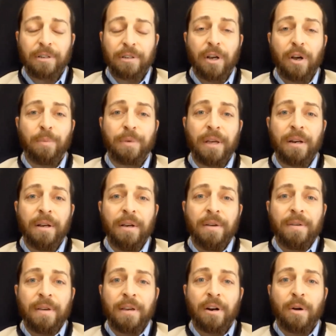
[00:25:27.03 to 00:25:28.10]
I hope that,
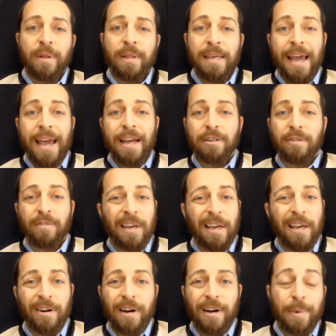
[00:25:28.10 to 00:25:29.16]
in the age of the
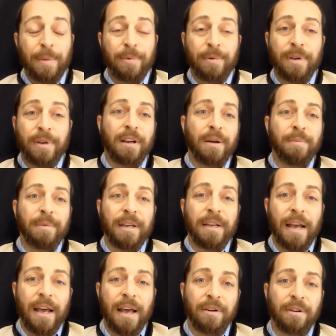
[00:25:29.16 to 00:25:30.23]
internet, people can come
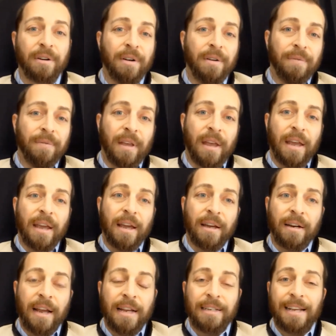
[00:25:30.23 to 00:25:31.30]
together
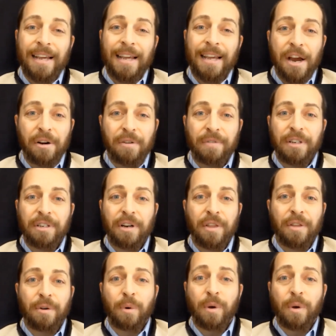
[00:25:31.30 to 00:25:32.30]
and take care of each other.